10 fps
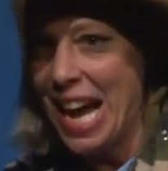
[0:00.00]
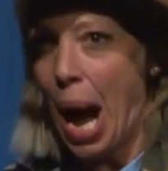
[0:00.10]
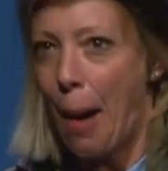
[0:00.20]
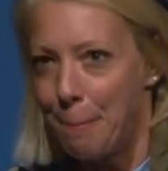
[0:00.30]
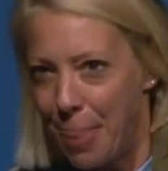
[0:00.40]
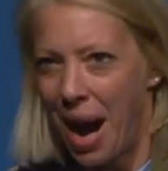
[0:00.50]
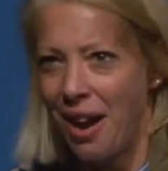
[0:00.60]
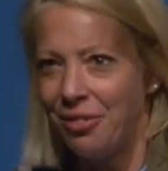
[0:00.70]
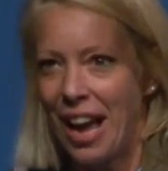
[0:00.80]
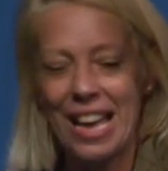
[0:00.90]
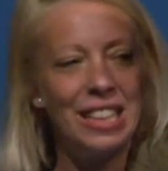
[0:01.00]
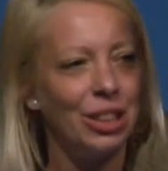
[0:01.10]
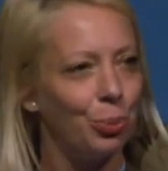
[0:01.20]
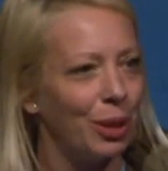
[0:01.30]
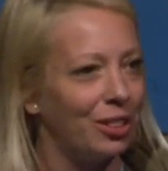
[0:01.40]
above and it
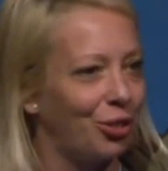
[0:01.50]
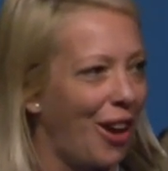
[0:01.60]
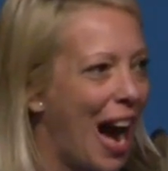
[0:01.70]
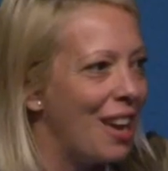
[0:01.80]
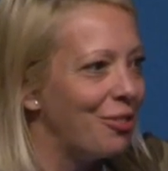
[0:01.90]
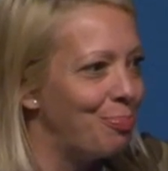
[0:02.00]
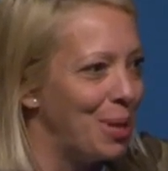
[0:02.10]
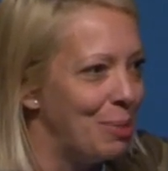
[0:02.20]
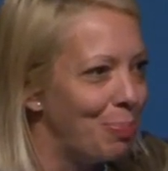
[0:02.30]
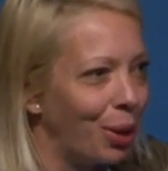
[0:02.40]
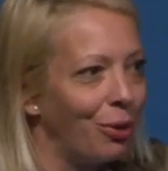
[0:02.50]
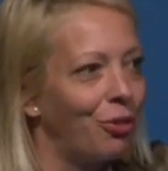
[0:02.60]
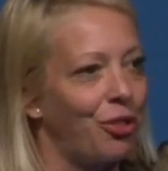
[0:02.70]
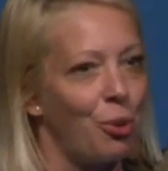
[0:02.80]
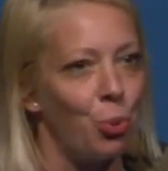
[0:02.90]
will drive people
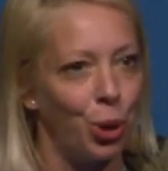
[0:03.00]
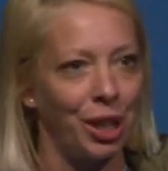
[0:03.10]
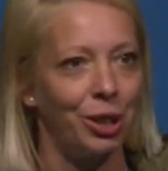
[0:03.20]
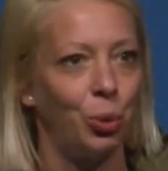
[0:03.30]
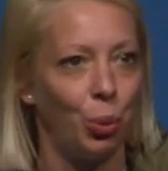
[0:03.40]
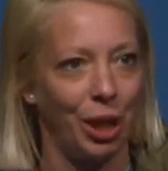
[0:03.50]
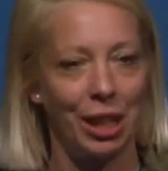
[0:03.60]
from work to work.